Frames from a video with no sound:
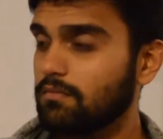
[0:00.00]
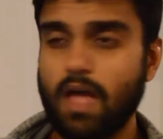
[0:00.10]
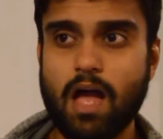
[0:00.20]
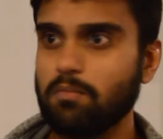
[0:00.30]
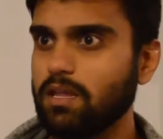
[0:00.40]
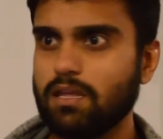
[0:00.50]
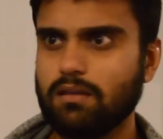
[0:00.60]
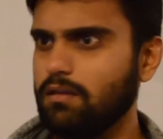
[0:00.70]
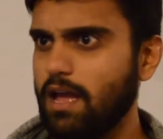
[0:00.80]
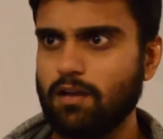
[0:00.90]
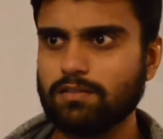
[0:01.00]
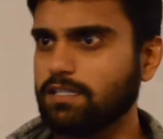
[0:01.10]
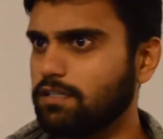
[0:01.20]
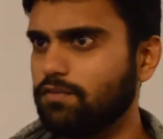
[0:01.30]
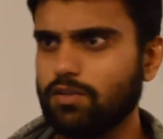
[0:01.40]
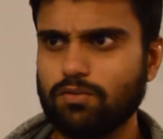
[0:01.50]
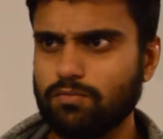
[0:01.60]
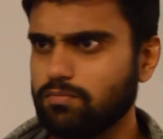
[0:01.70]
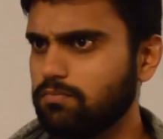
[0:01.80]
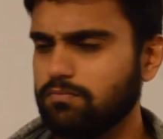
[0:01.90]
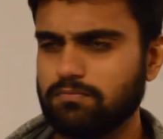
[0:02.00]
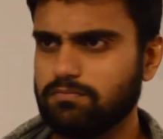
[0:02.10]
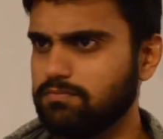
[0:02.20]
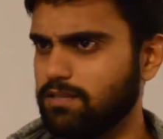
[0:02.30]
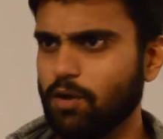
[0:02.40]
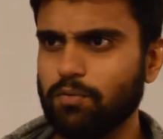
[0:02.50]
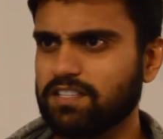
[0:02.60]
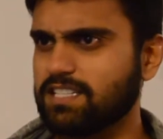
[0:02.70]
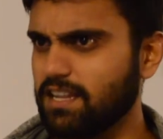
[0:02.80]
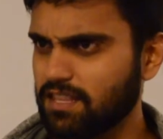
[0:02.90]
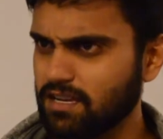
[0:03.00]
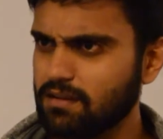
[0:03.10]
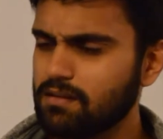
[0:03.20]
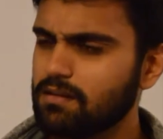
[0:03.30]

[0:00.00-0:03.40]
How many houses have you dealt with this kind of thing?